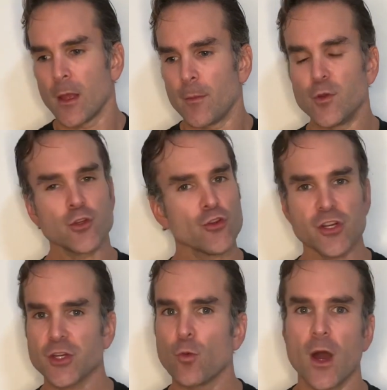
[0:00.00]

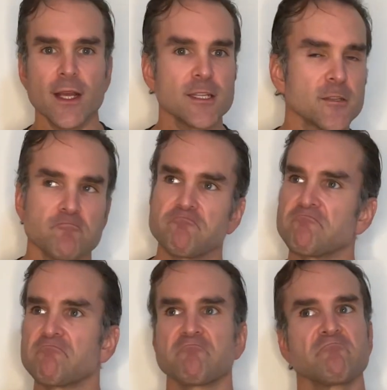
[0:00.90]
Nutrition-wise,
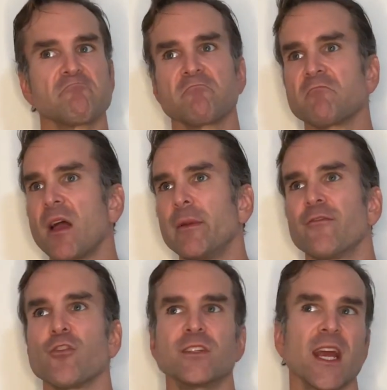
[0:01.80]
I mean,
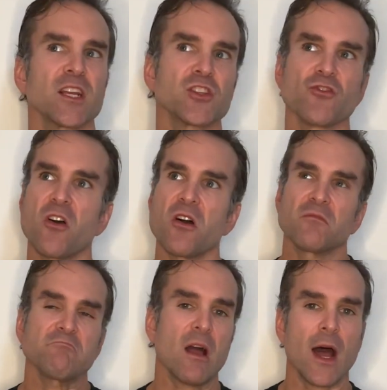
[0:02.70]
for a Deka
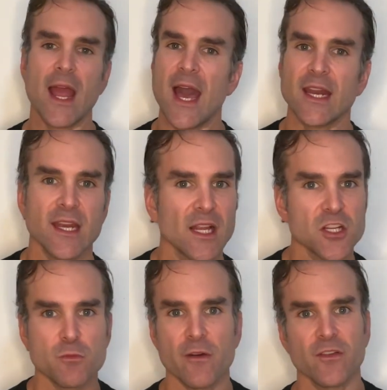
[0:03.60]
Strong, I had an
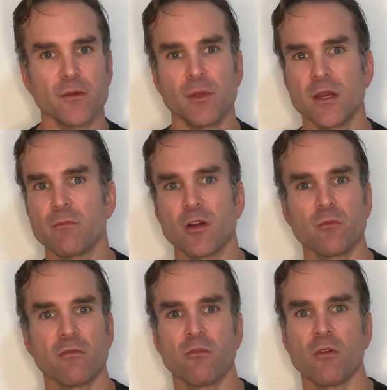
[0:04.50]
English muffin and peanut butter
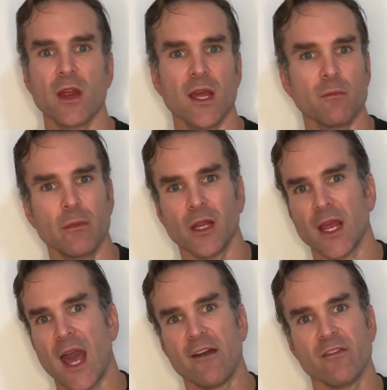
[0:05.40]
beforehand, maybe like a
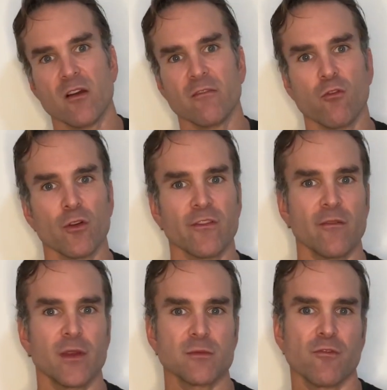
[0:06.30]
half hour, 45
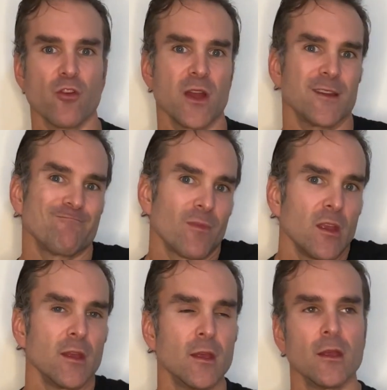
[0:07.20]
minutes beforehand.
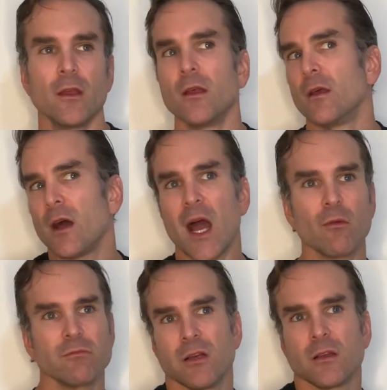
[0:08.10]

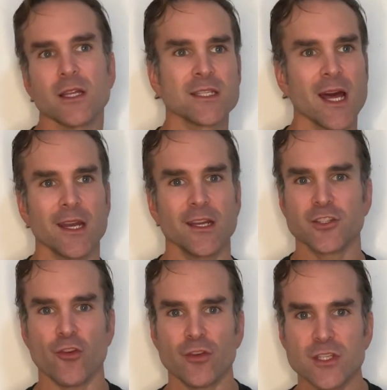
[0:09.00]
It's not an
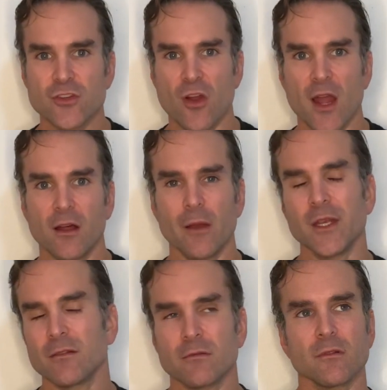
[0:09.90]
endurance trial. I
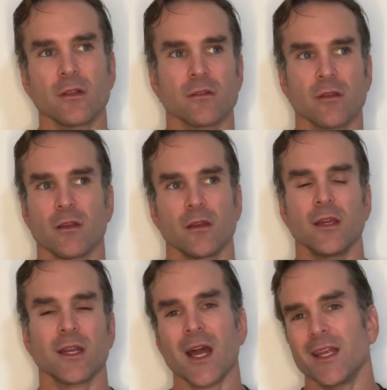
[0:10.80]
mean, it
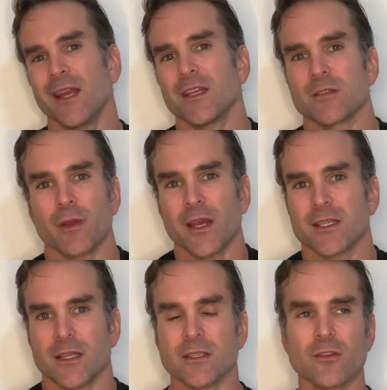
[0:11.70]
is, but it
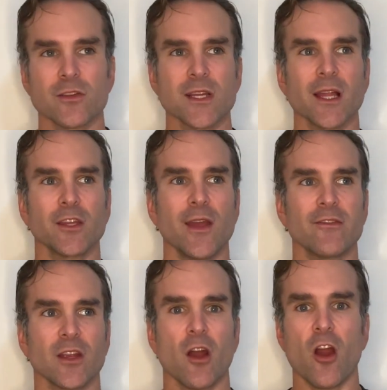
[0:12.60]
isn't. So it's not like you have
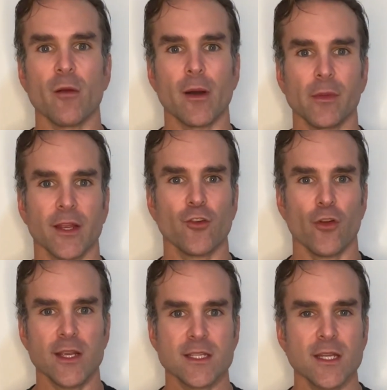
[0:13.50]
to carb up like
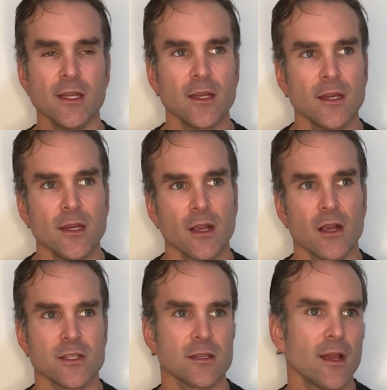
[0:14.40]
crazy,
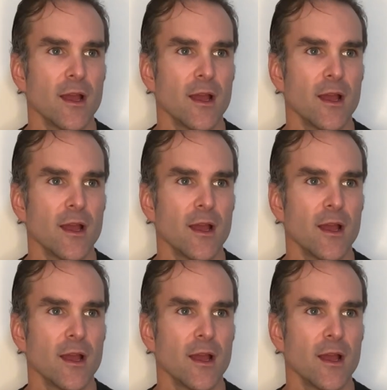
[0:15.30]
because